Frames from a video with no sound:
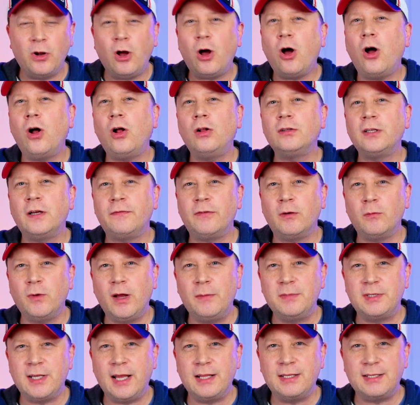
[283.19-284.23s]
all different
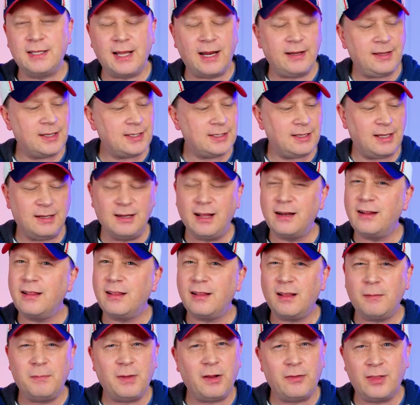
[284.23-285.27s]
websites, not the same, none of
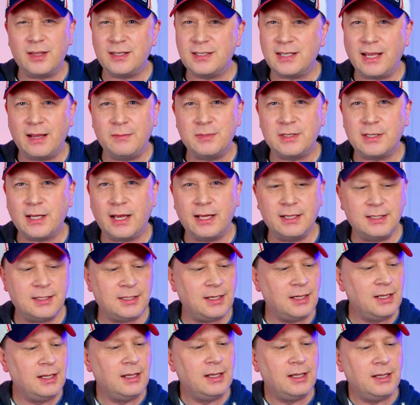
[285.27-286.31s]
them are the same sites.
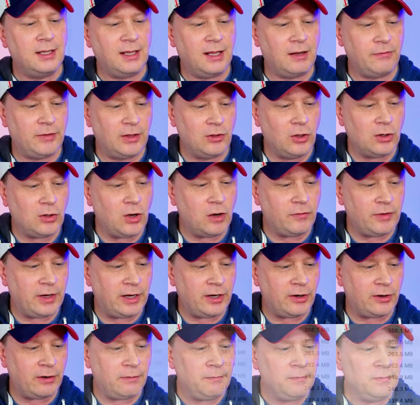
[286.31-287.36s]
And if we look over
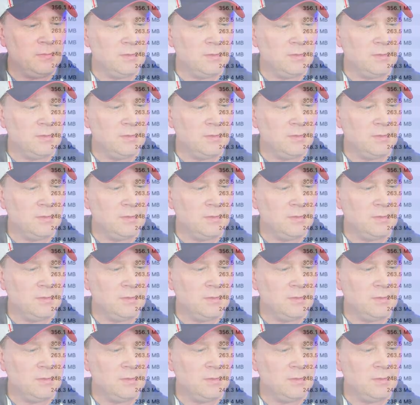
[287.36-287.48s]
here,